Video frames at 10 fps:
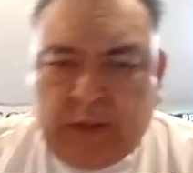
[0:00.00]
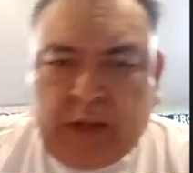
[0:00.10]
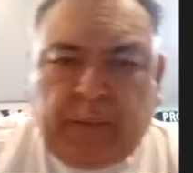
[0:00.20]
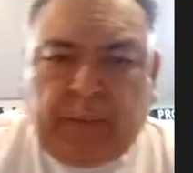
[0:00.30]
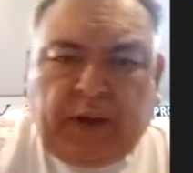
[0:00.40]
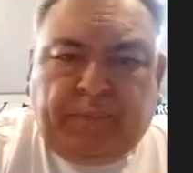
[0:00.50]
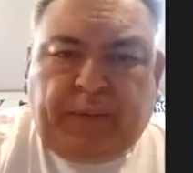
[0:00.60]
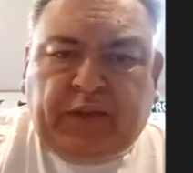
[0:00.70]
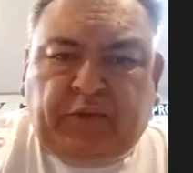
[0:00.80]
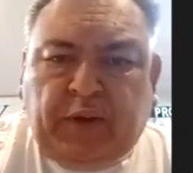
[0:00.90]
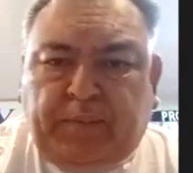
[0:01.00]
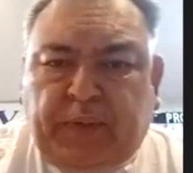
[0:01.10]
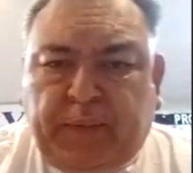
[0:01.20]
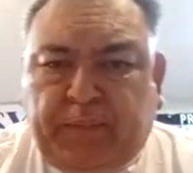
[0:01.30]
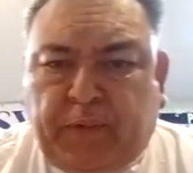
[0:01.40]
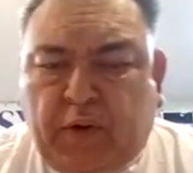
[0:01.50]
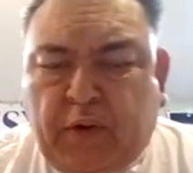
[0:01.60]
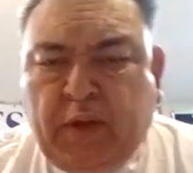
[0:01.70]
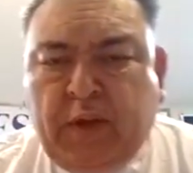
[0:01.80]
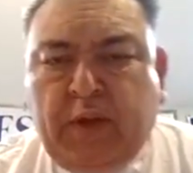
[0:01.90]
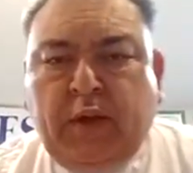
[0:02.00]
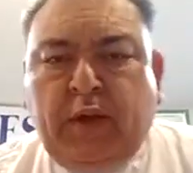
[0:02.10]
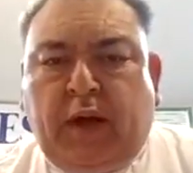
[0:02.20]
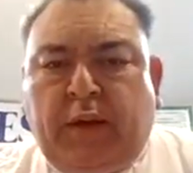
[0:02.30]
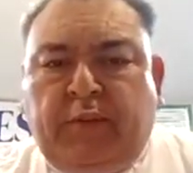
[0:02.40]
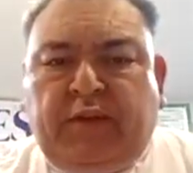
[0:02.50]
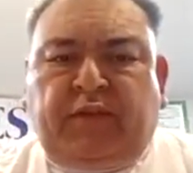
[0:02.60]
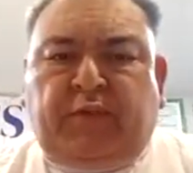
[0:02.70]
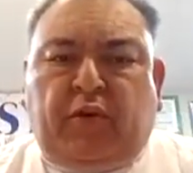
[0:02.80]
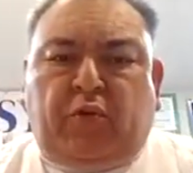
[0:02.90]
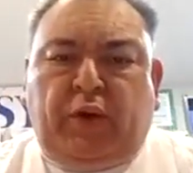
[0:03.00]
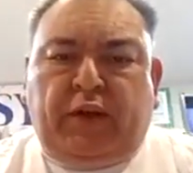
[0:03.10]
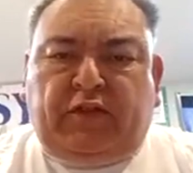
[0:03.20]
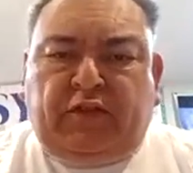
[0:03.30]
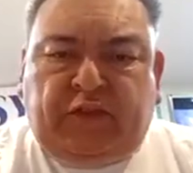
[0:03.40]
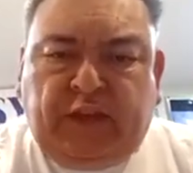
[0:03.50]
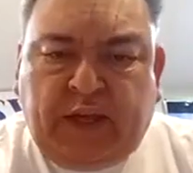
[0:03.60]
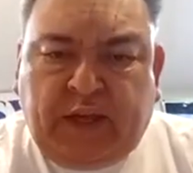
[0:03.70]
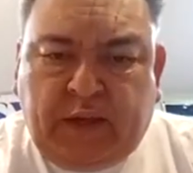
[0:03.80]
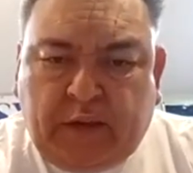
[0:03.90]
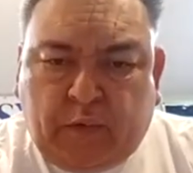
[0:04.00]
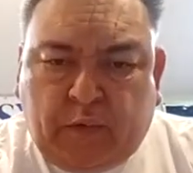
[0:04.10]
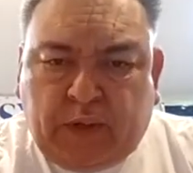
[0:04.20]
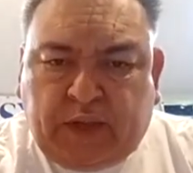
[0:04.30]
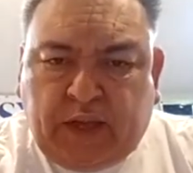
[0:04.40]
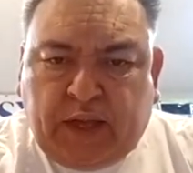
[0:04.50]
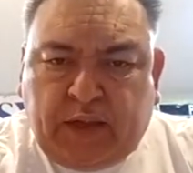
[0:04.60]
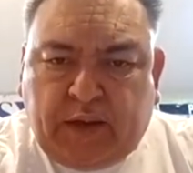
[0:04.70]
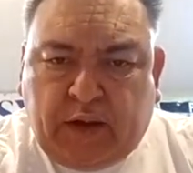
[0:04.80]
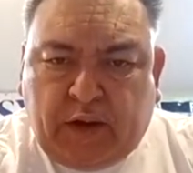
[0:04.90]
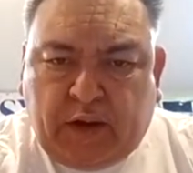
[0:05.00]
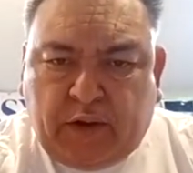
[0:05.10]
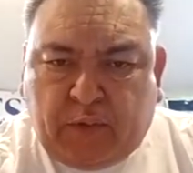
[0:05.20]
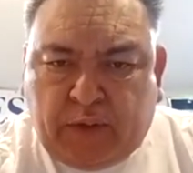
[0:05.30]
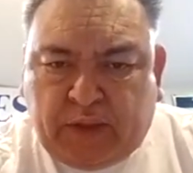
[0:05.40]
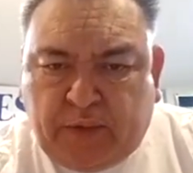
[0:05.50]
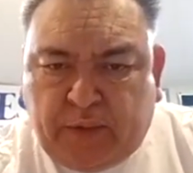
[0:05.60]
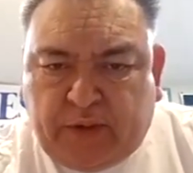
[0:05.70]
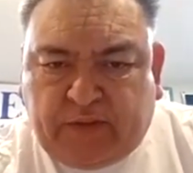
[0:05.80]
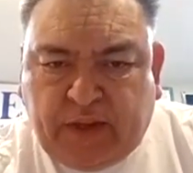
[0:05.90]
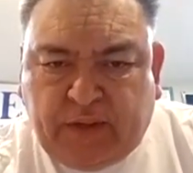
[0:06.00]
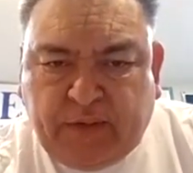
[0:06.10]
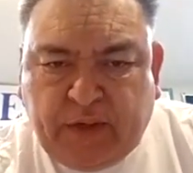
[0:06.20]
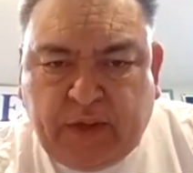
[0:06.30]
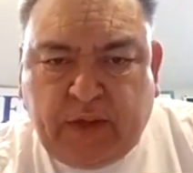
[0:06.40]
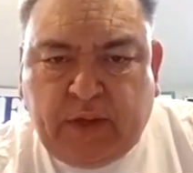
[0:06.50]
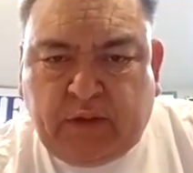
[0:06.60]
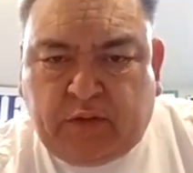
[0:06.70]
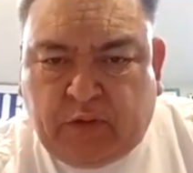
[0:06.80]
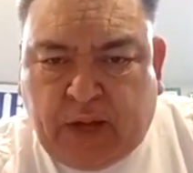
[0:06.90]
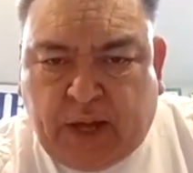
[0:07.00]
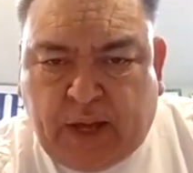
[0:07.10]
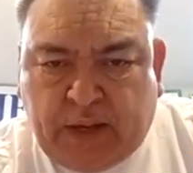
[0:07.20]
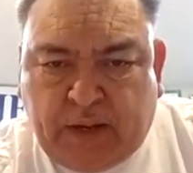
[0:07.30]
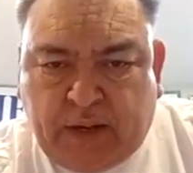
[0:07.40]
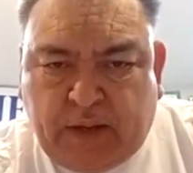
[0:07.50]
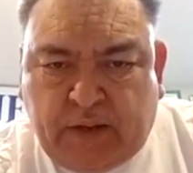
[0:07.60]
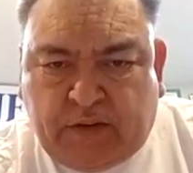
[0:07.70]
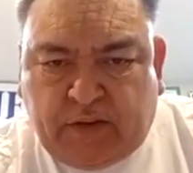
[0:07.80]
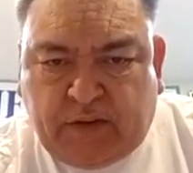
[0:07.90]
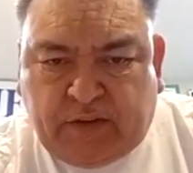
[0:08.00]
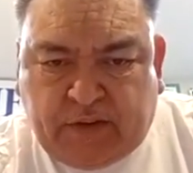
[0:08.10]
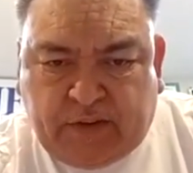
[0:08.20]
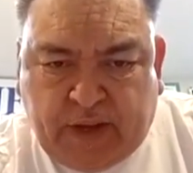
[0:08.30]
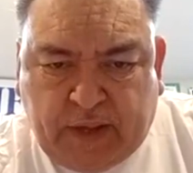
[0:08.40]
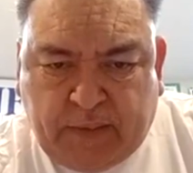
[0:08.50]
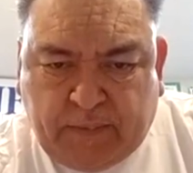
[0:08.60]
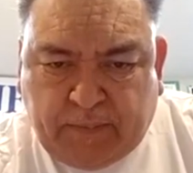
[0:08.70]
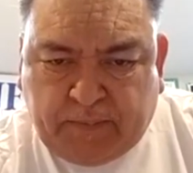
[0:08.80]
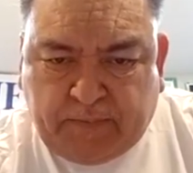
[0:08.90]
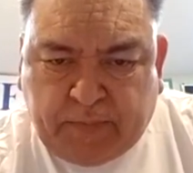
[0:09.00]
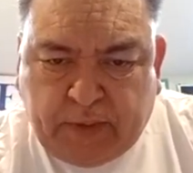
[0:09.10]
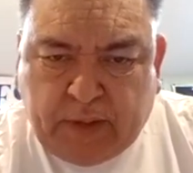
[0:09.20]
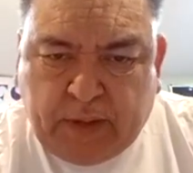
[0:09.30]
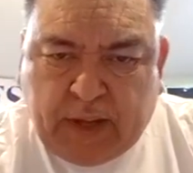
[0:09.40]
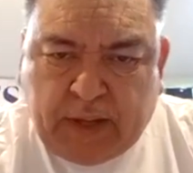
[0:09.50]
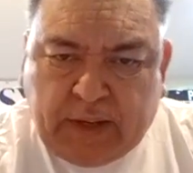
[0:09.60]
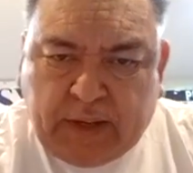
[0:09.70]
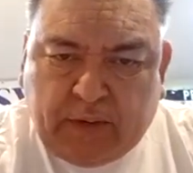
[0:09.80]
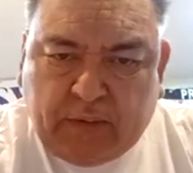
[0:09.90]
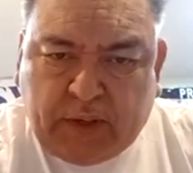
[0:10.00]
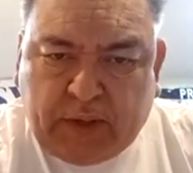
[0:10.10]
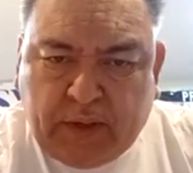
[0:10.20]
I'm going to pick three people um, just real quick to see what they learned, what they received tonight in Jesus' name. Hallelujah.